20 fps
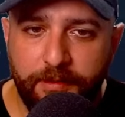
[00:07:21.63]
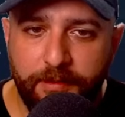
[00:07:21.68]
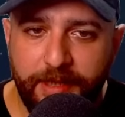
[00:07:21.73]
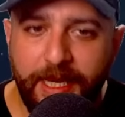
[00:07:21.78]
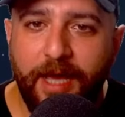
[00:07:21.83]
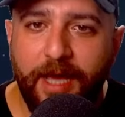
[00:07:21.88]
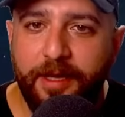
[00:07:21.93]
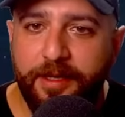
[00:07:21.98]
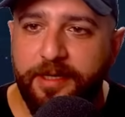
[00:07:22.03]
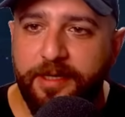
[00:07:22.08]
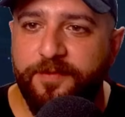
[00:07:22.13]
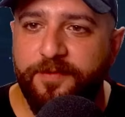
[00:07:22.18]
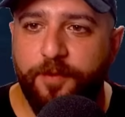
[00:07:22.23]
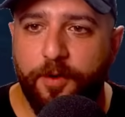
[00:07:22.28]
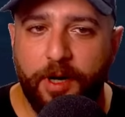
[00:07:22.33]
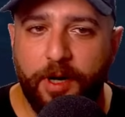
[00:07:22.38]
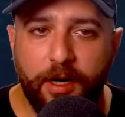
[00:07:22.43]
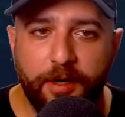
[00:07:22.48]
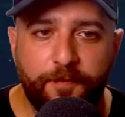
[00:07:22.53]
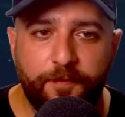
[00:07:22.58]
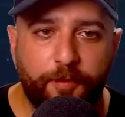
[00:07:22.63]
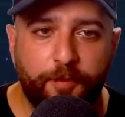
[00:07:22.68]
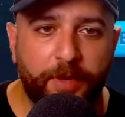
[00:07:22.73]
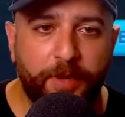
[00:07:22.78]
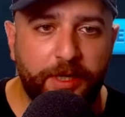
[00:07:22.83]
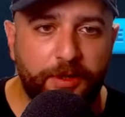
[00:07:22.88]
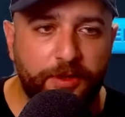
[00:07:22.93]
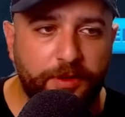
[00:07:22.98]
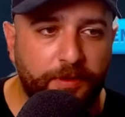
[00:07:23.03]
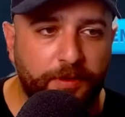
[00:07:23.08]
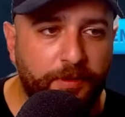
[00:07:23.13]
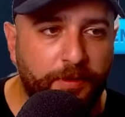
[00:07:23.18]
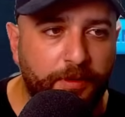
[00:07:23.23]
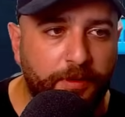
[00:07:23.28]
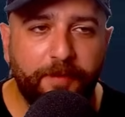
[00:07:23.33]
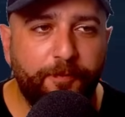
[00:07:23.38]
Yeah, it is for arch formation.